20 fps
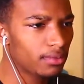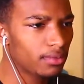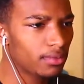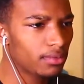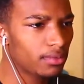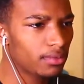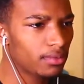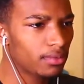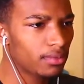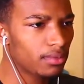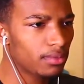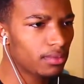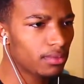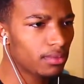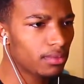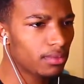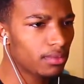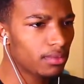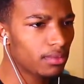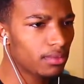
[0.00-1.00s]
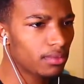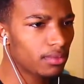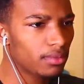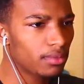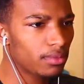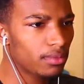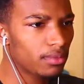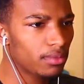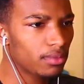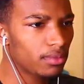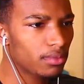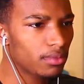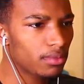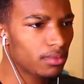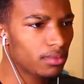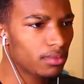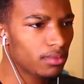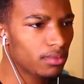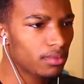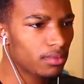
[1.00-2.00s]

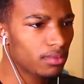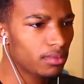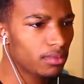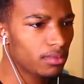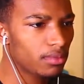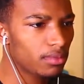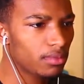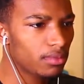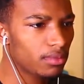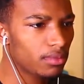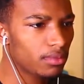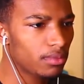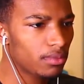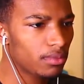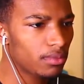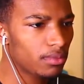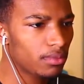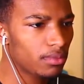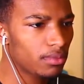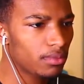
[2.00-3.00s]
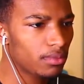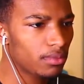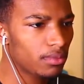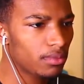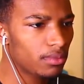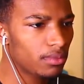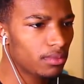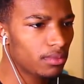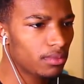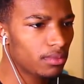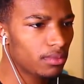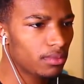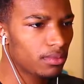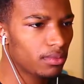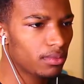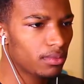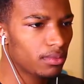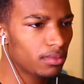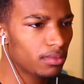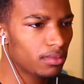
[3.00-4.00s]

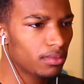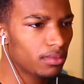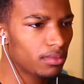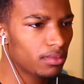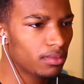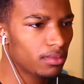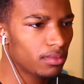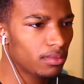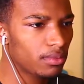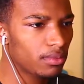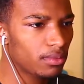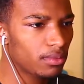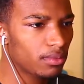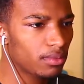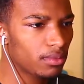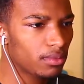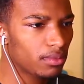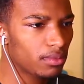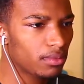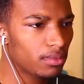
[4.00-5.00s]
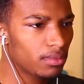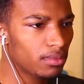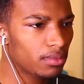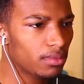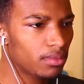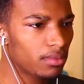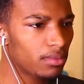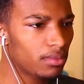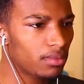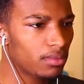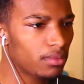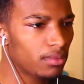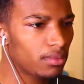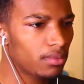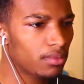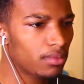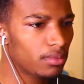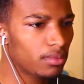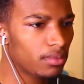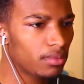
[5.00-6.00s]

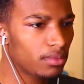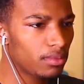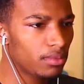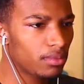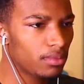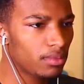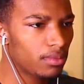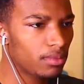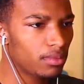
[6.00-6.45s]
(silence)